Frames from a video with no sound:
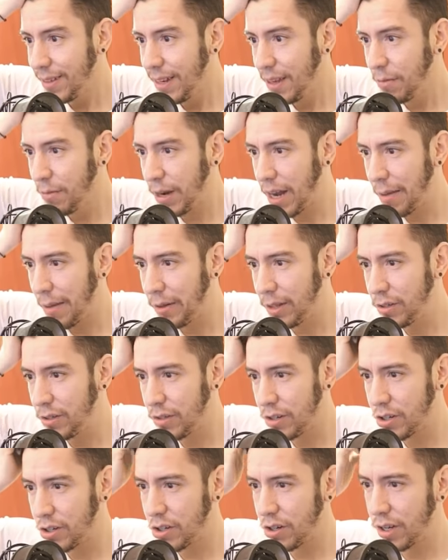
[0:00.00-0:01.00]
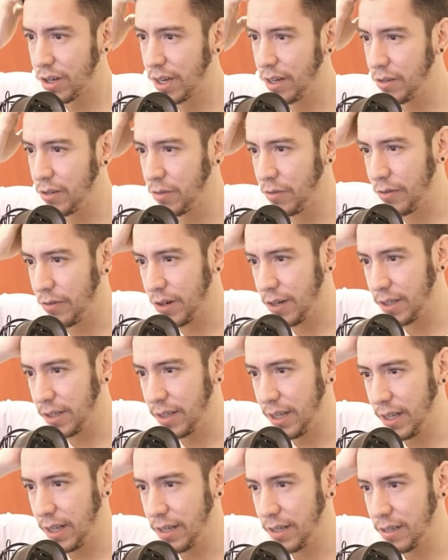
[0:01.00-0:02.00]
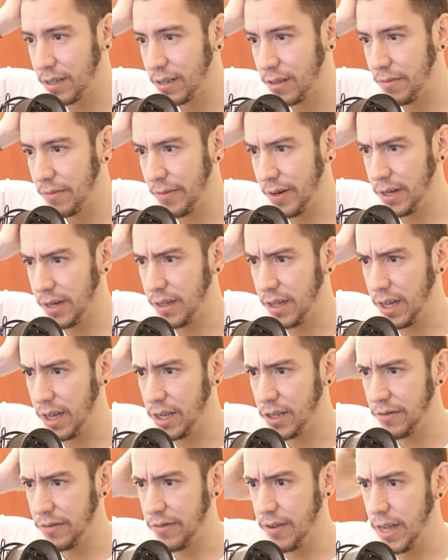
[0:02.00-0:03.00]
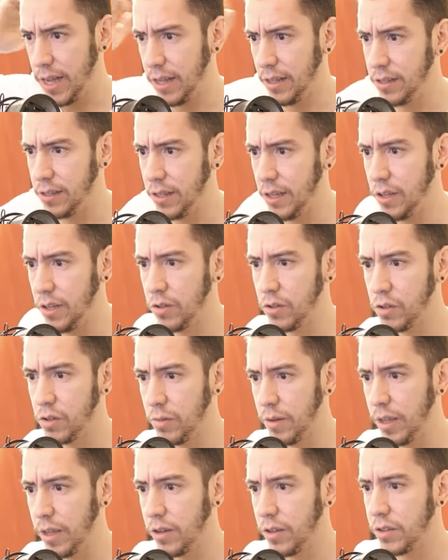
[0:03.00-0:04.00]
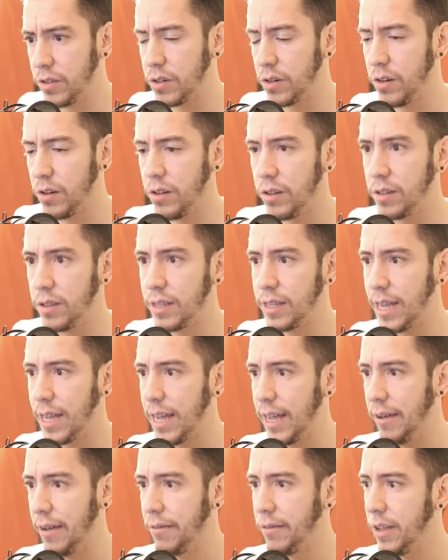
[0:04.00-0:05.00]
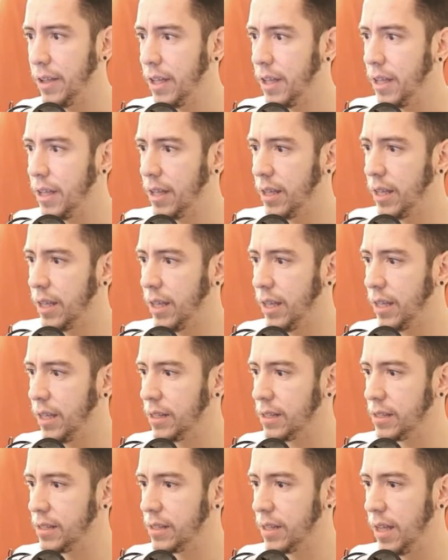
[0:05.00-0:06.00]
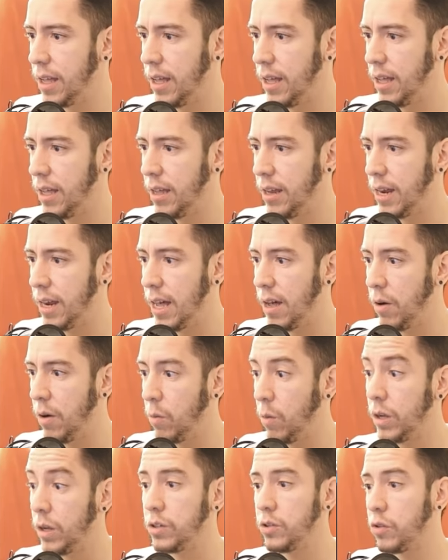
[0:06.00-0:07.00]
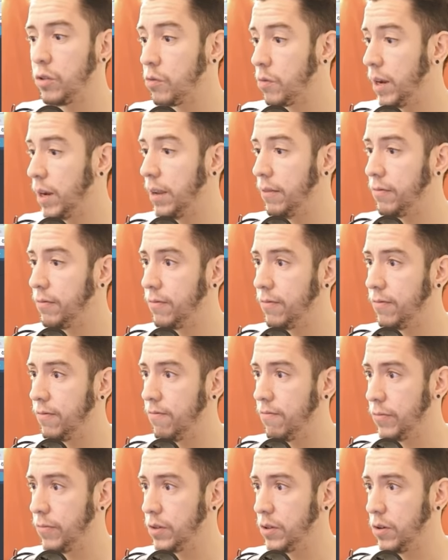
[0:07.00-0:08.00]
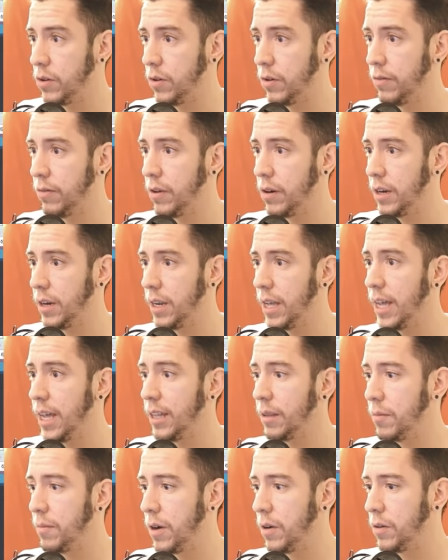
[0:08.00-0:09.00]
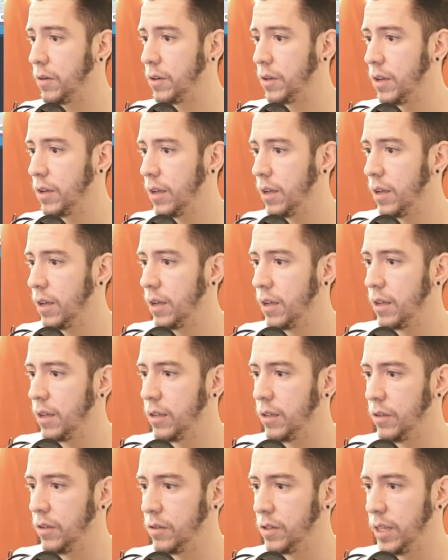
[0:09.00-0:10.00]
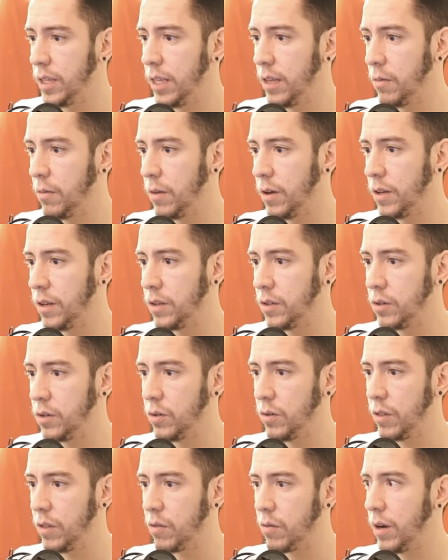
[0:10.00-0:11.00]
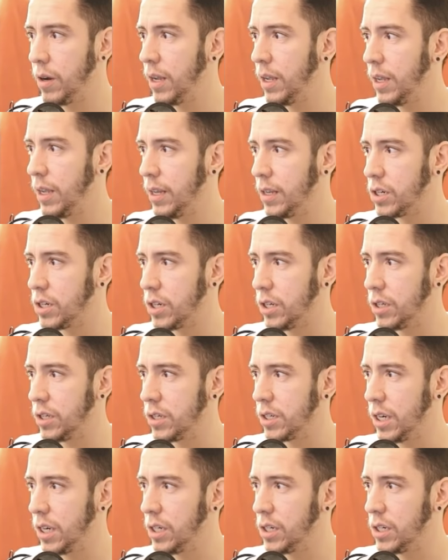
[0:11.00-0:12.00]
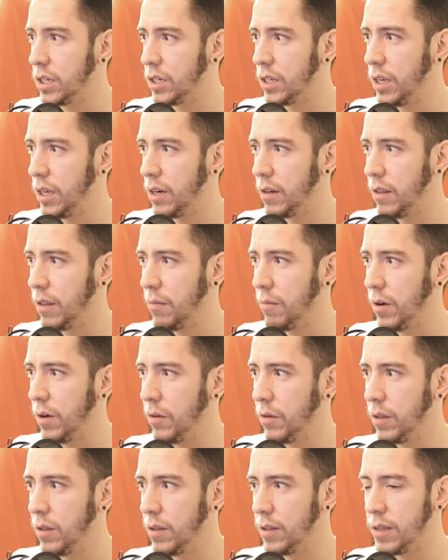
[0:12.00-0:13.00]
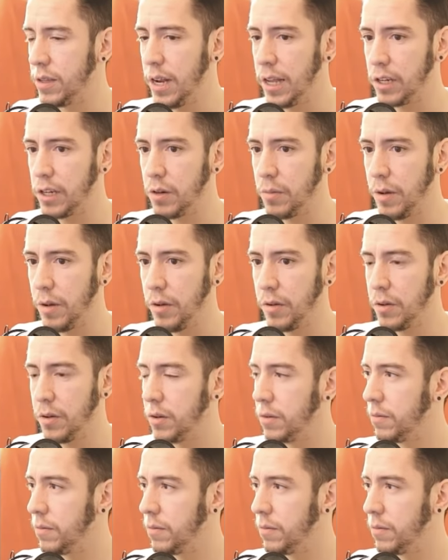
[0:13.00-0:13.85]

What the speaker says: What happened to the shortcut to vert edge face? It used to be Control Tab. It's now 1, 2, 3. So if you're in edit mode, you see 1, 2, and 3. It just changes here the mode selection mode.